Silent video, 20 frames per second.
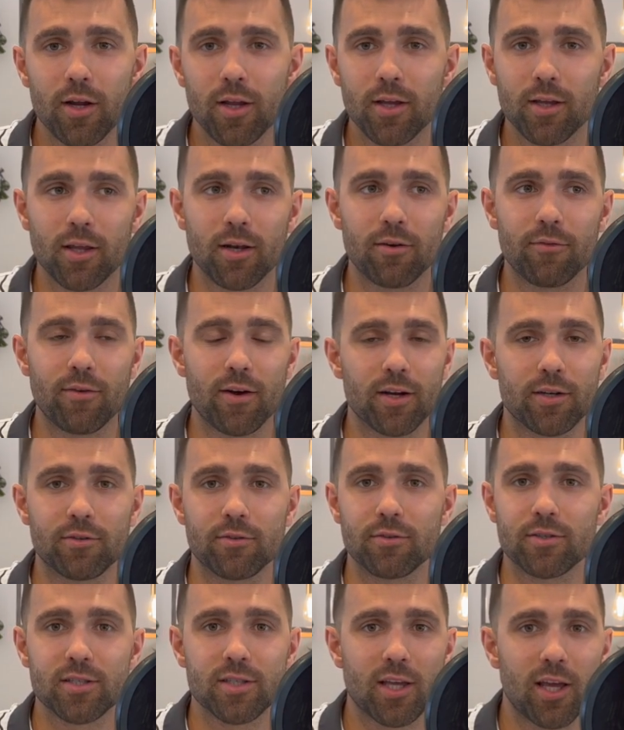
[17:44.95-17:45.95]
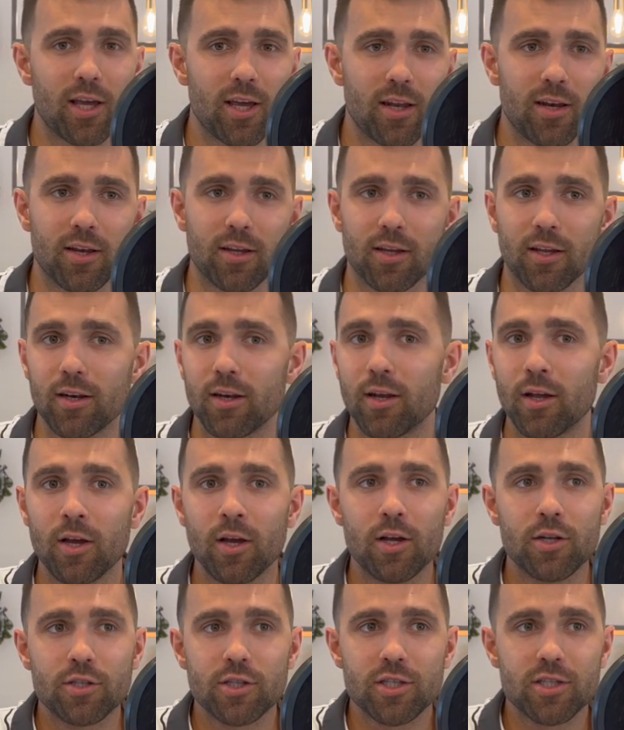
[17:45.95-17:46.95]
It can affect your skin. It can
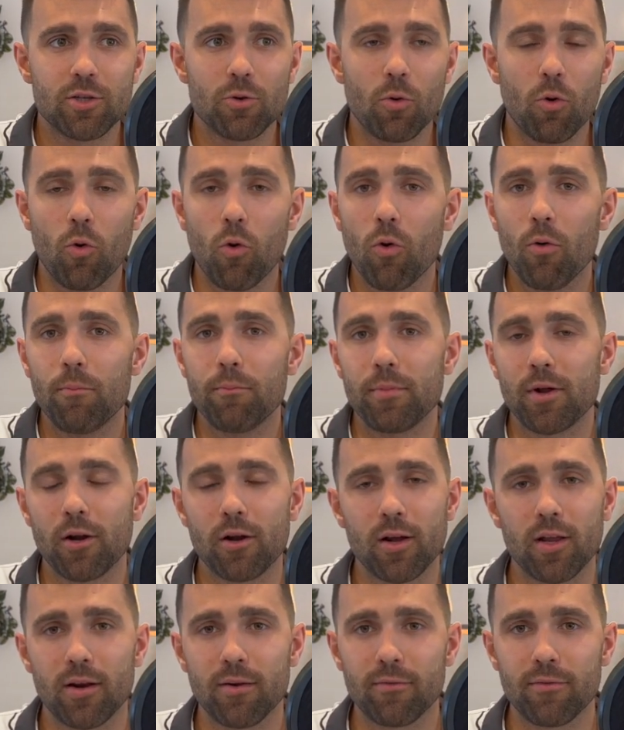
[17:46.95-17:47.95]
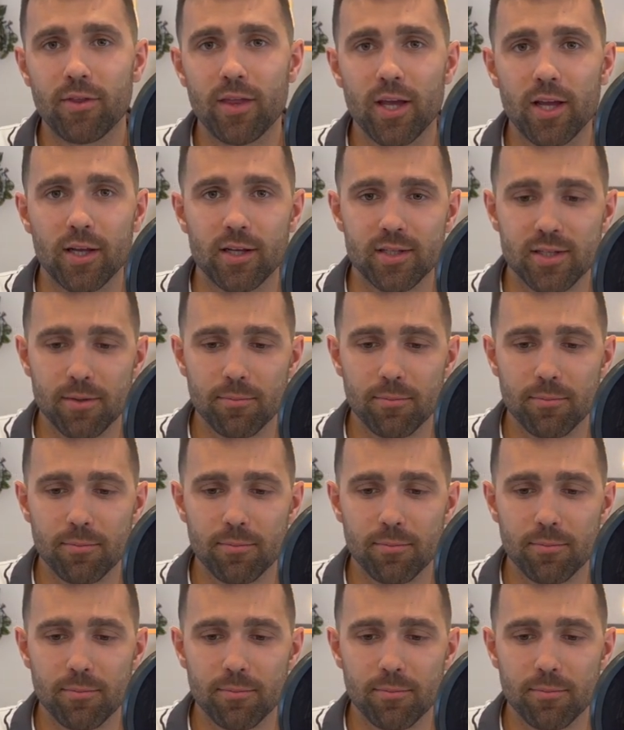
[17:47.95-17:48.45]
just do a whole myriad of things.